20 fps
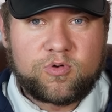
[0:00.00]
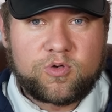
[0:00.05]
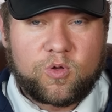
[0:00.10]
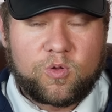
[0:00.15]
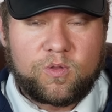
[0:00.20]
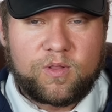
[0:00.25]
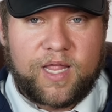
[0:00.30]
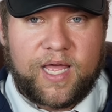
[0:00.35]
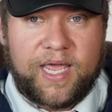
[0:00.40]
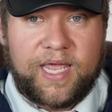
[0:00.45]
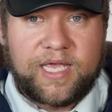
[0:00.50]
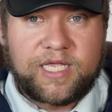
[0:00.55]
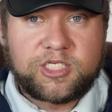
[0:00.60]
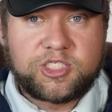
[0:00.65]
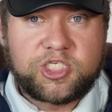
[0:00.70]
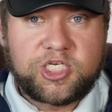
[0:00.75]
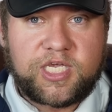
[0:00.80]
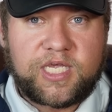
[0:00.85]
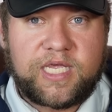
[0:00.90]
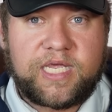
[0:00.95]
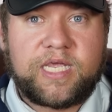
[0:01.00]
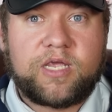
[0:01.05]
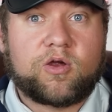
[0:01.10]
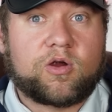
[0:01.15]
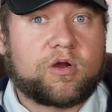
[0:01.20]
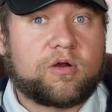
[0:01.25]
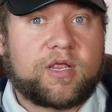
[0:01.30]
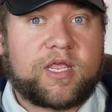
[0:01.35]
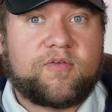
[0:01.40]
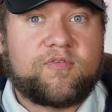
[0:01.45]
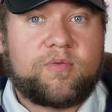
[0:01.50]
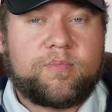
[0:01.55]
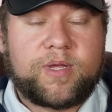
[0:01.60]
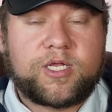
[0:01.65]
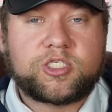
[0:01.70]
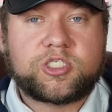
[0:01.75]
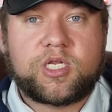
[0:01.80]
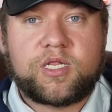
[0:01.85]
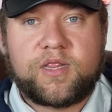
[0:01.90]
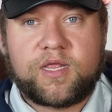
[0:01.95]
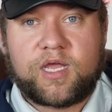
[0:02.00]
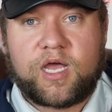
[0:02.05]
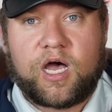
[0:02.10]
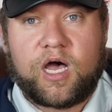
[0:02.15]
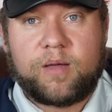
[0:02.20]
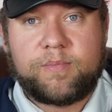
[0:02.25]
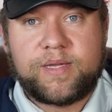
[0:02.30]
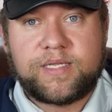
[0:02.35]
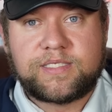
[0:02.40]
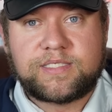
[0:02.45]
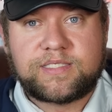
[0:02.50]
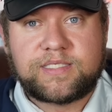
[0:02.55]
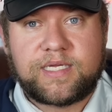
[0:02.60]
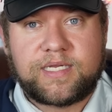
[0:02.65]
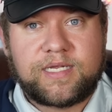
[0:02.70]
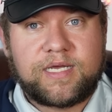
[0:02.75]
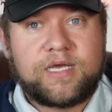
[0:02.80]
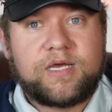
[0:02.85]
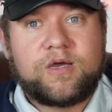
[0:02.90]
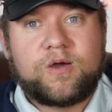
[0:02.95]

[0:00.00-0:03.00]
don't like GE or even mention in the comments that,